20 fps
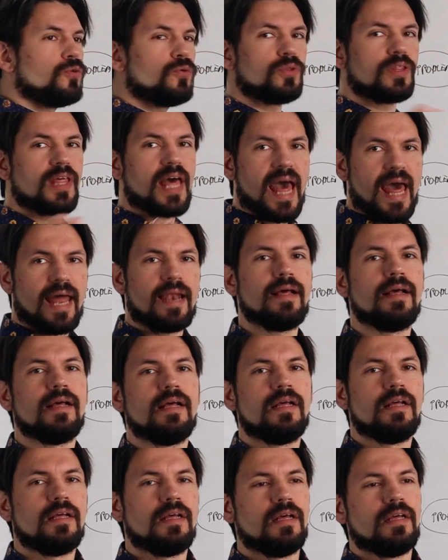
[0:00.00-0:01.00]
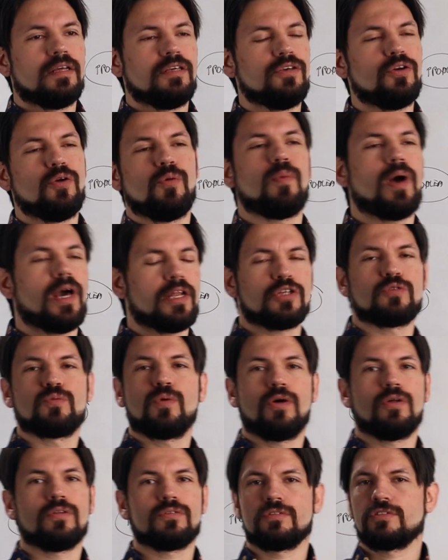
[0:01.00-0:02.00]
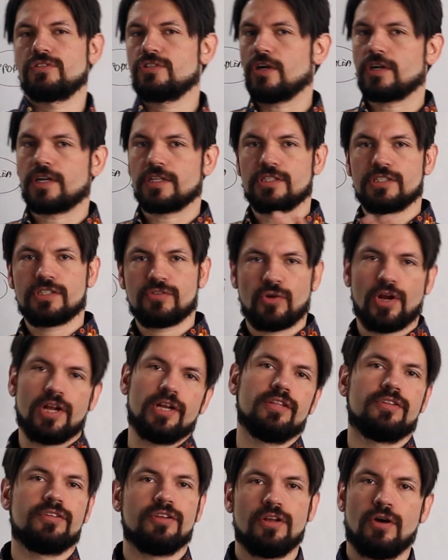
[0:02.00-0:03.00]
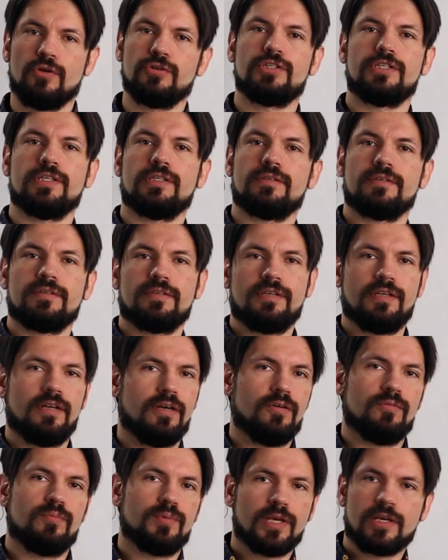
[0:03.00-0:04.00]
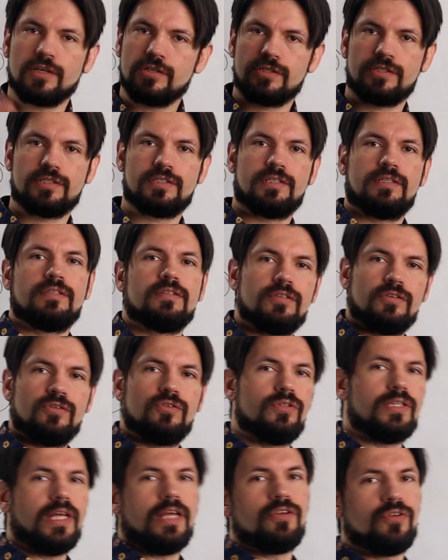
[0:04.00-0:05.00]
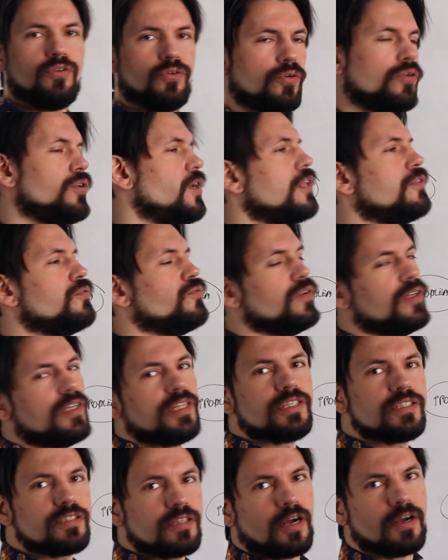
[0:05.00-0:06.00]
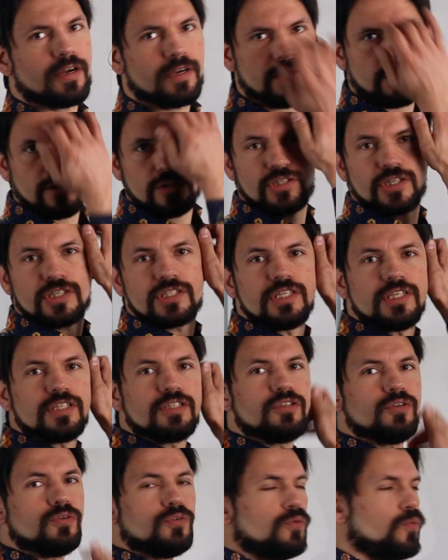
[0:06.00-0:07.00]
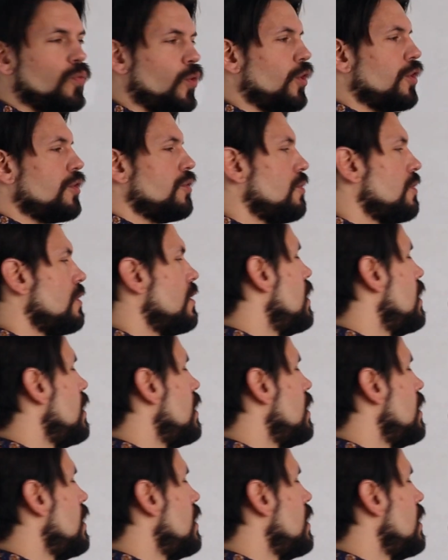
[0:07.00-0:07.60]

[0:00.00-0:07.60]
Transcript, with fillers: do that, you might as well chuck it straight into Notion, you know, because you, then you're not really stuck. You just need to do the work.